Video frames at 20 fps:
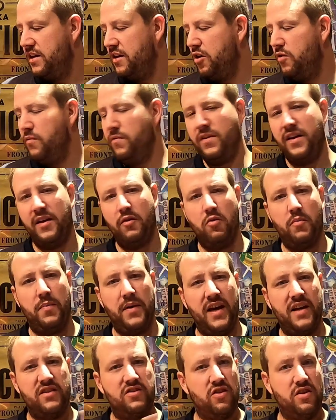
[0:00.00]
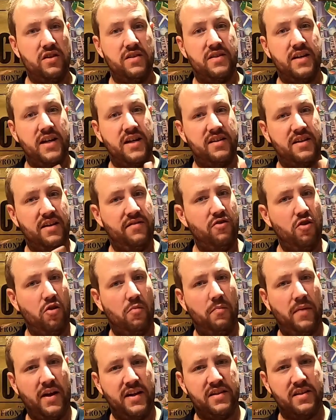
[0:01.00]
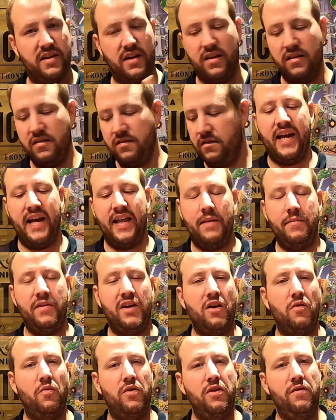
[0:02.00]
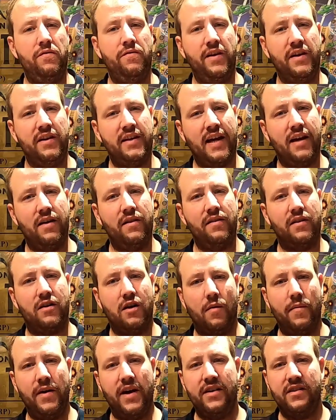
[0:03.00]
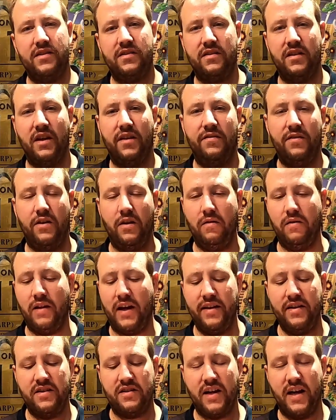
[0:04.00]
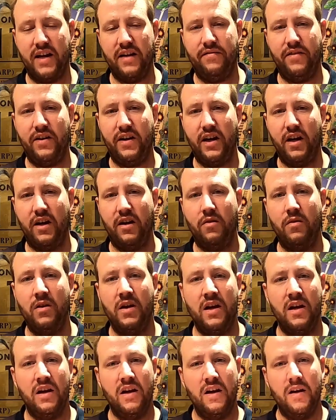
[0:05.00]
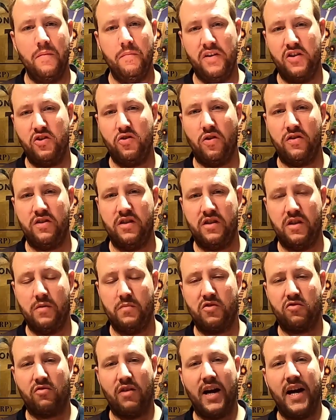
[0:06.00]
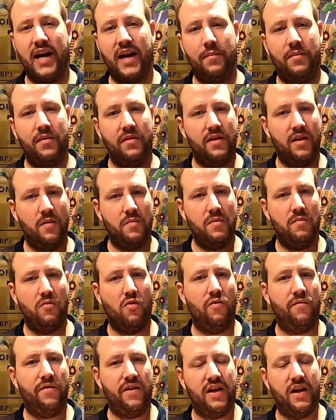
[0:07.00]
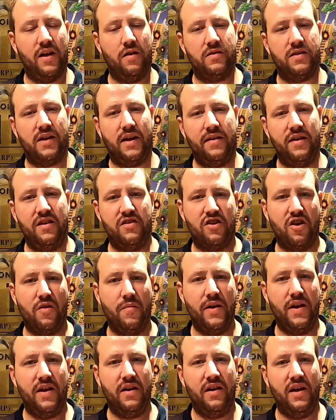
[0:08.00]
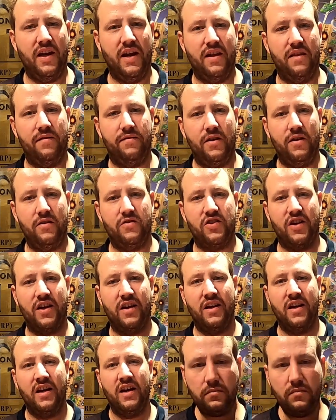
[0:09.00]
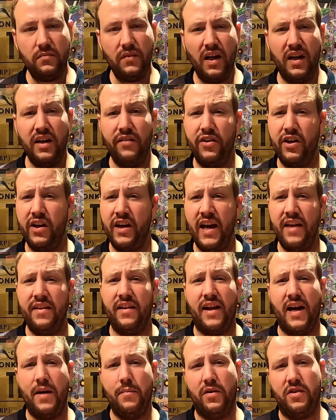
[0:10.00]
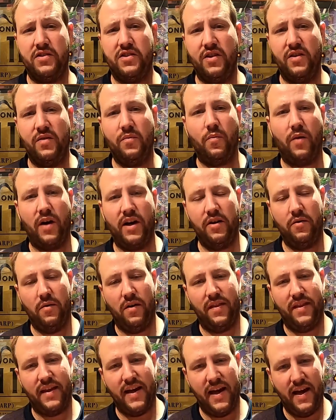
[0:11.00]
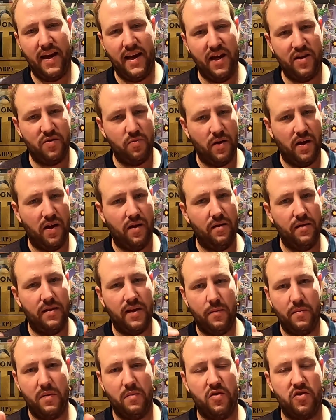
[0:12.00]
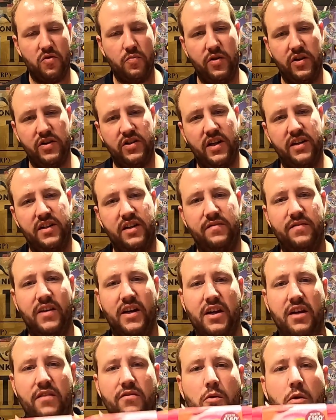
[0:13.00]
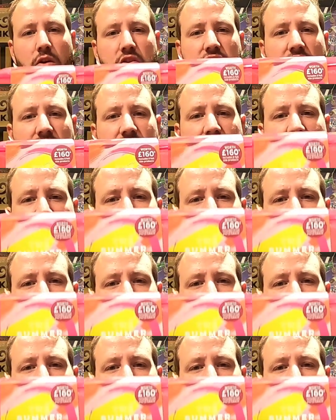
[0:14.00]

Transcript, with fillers: hopefully it will be as good as this if not better yeah let me know what you think down in the comments if you like this kind of video be sure to subscribe there'll be more videos like this coming in the future and if you could hit the like button while you are there as well that'd be much appreciated thank you for watching